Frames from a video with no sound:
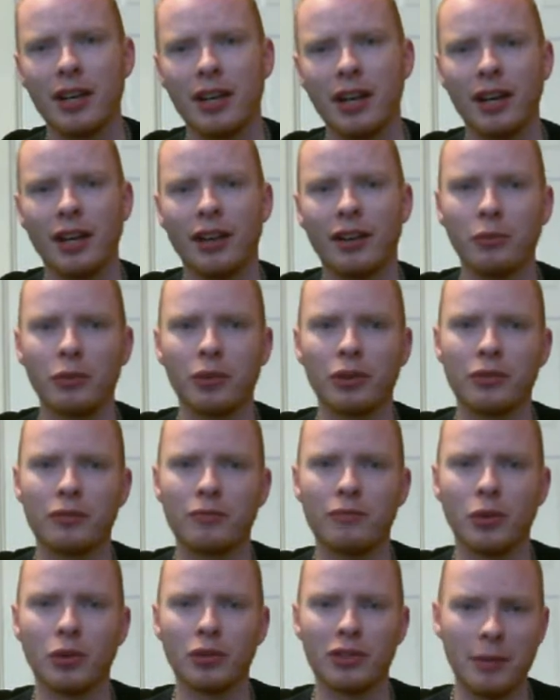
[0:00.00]
that would
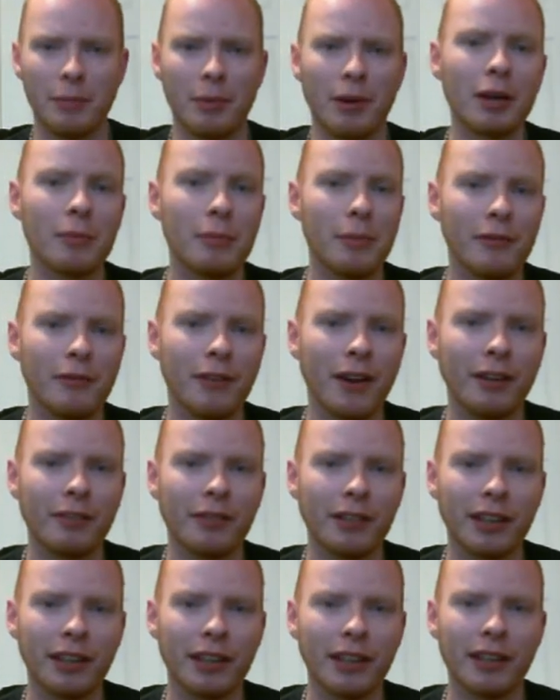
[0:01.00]
more typically be
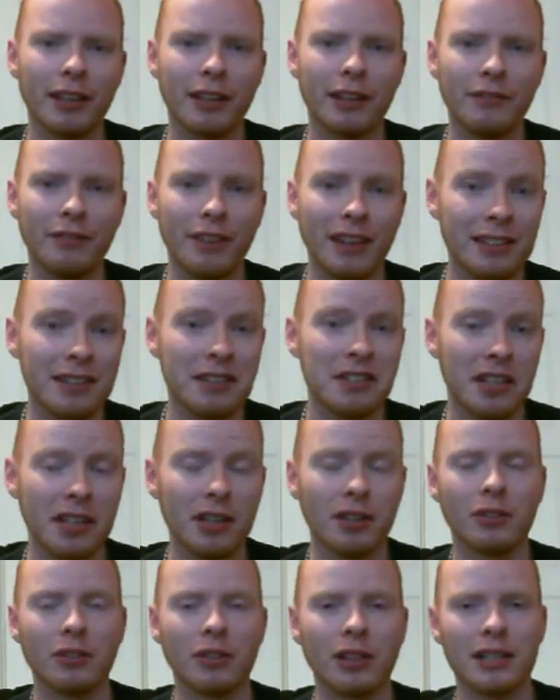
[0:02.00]
found in
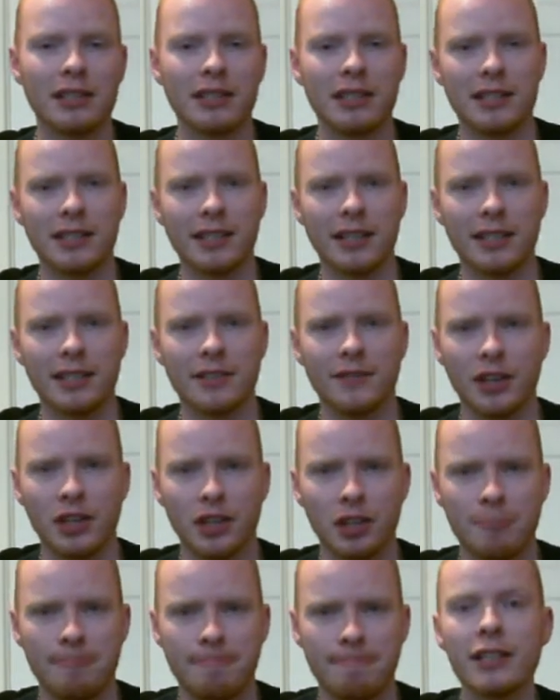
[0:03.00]
fantasy or classic science
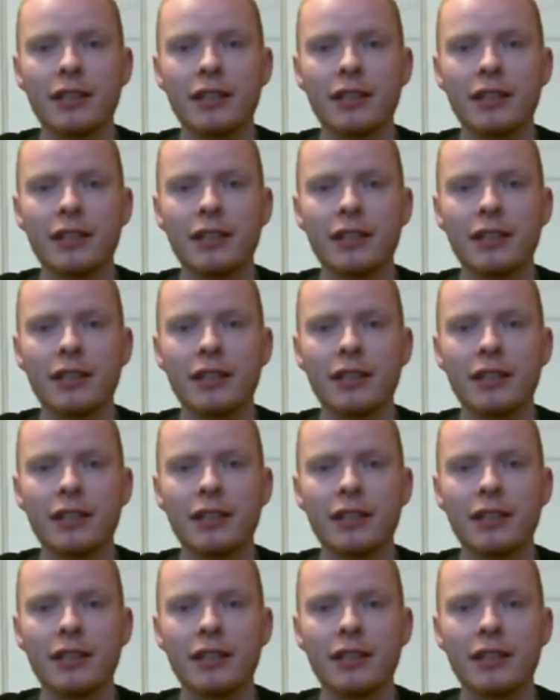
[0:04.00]
fiction.